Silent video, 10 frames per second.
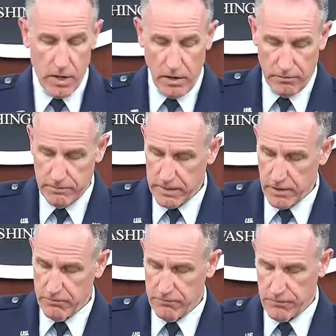well, you
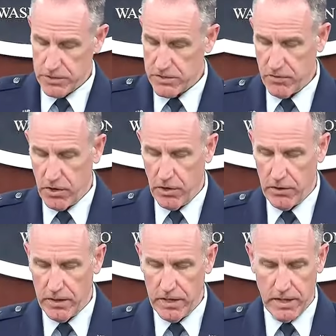know, first of
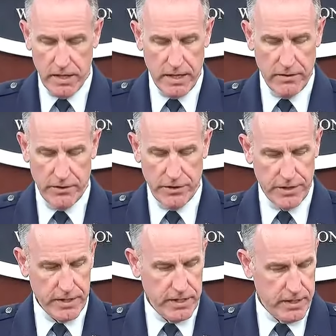all, uh,
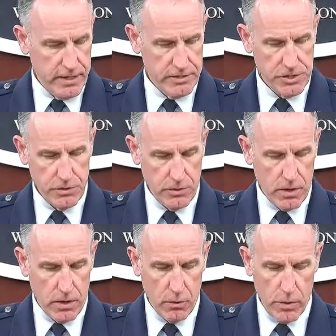Heather, uh, as you
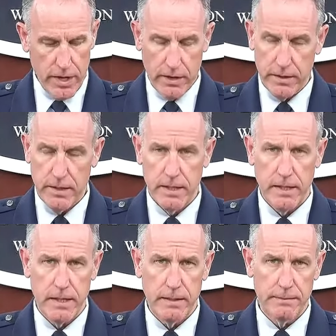are aware,
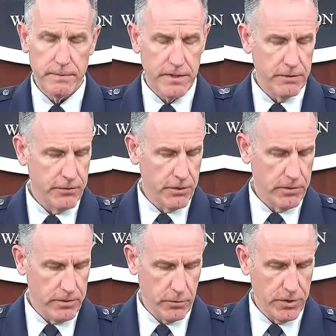um, you know, there
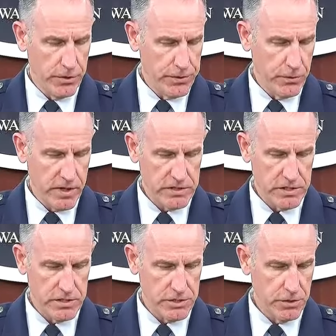there were no U S
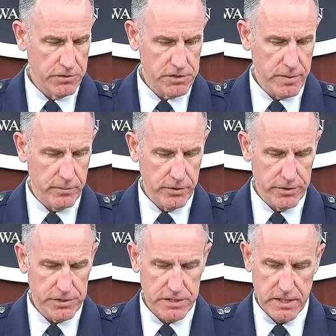service
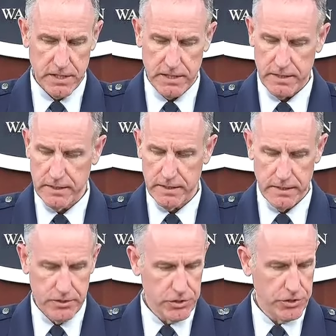members uh,
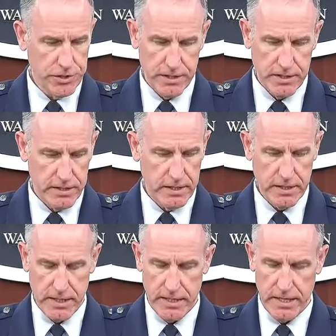injured
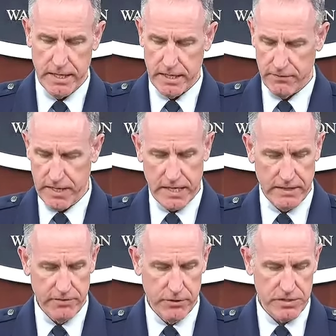uh, in, in any
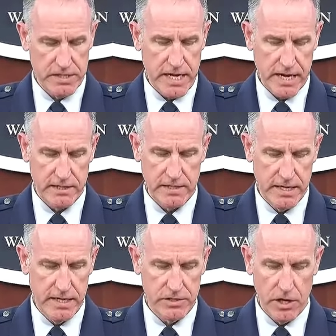of those attacks.
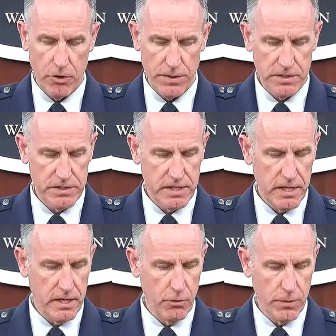And as always,
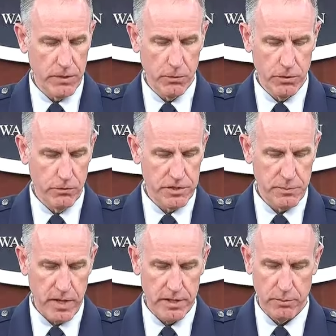uh, we will
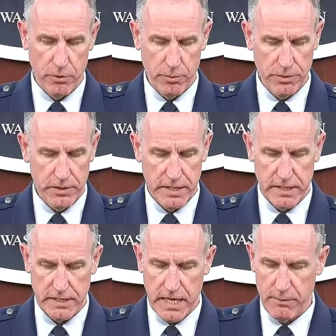respond appropriately at
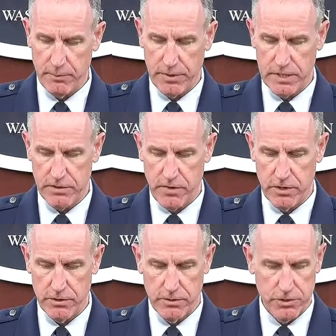a time and place of
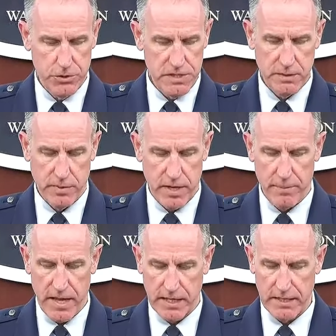our choosing, but
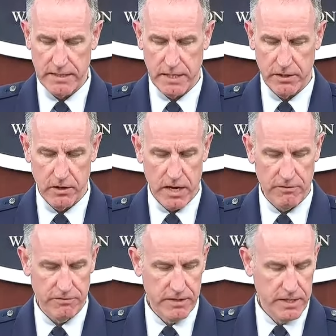I'm not going to
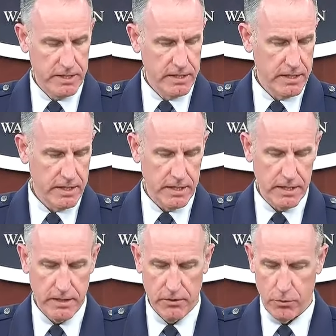telegraph
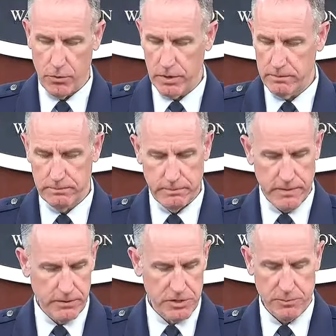uh, or,
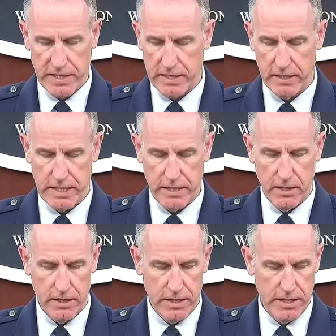you know, speculate
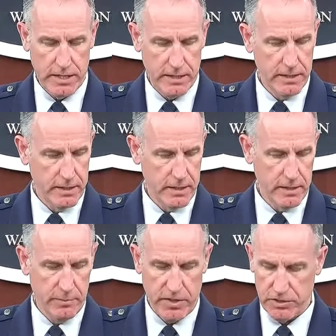on any
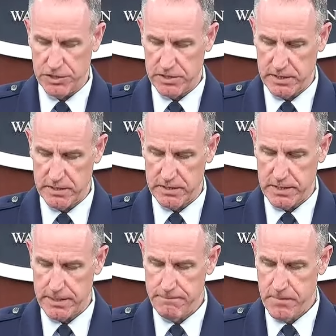uh, punches at this
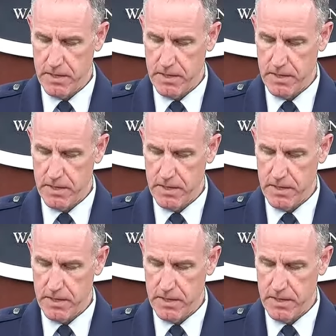time.